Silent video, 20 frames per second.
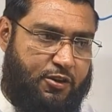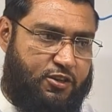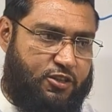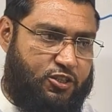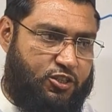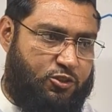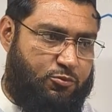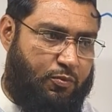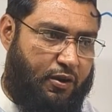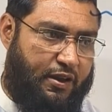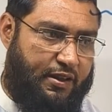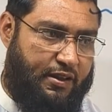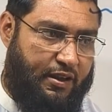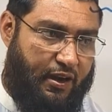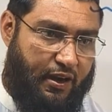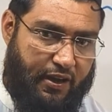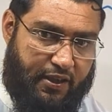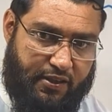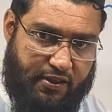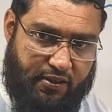presented by
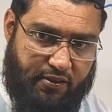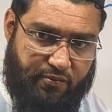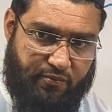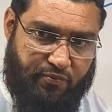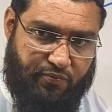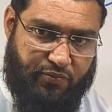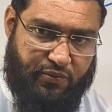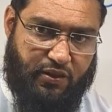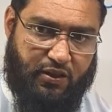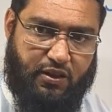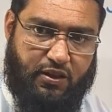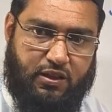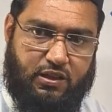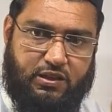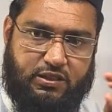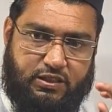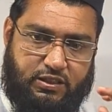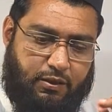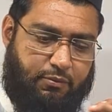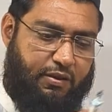I.
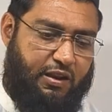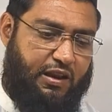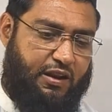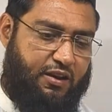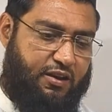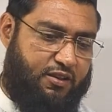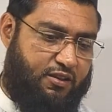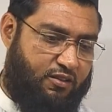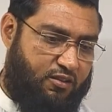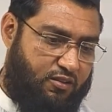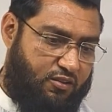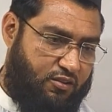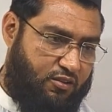Similarly,